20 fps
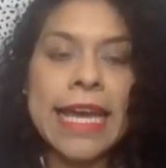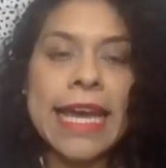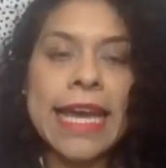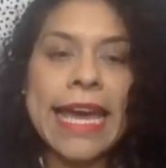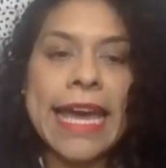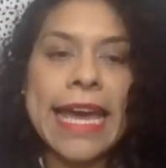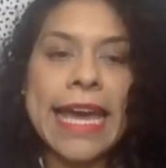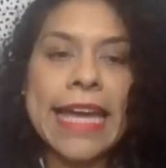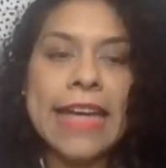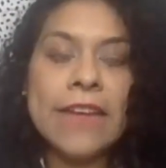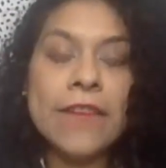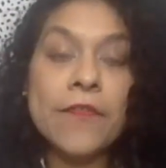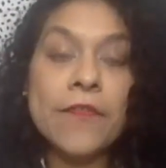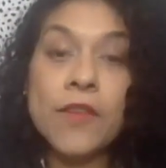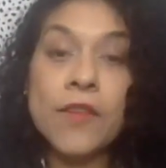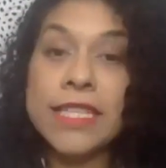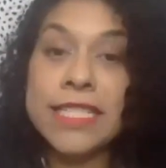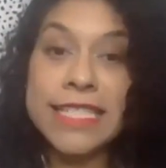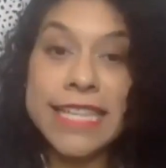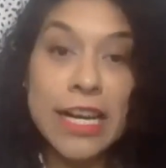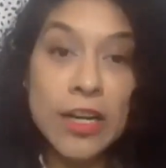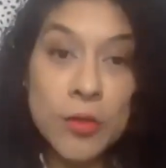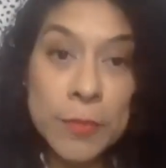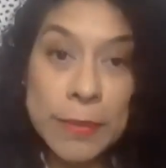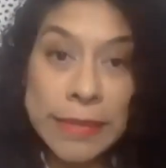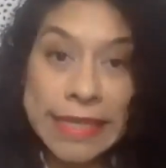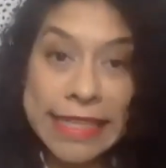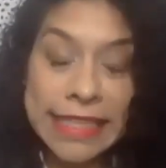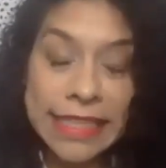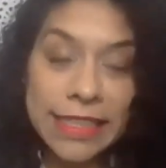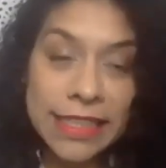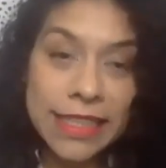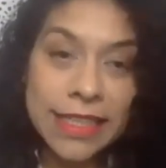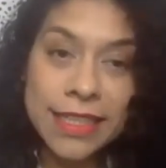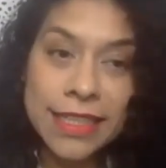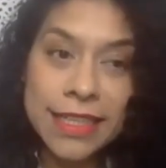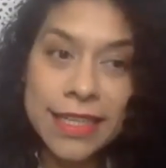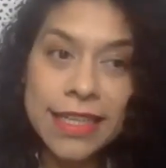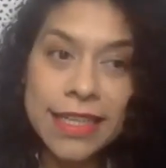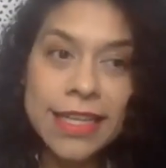And for the gentlemen,
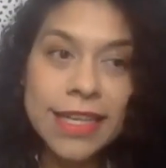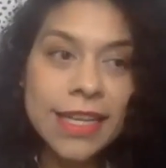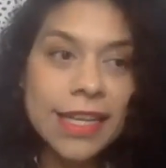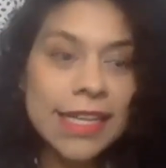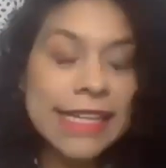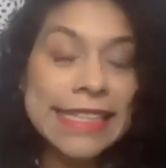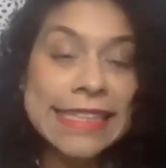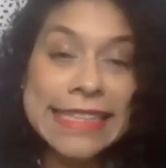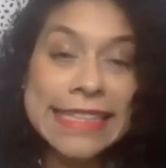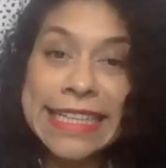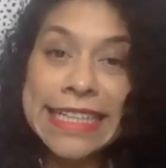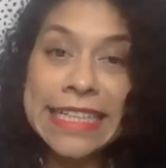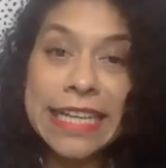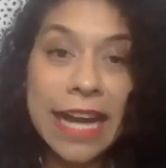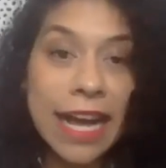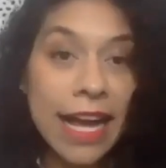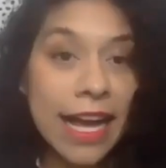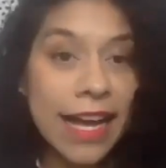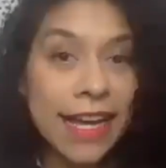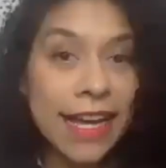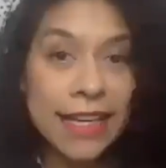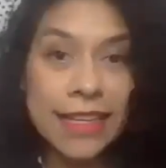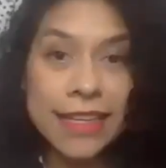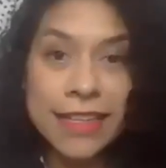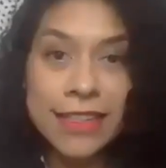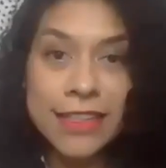clean cut.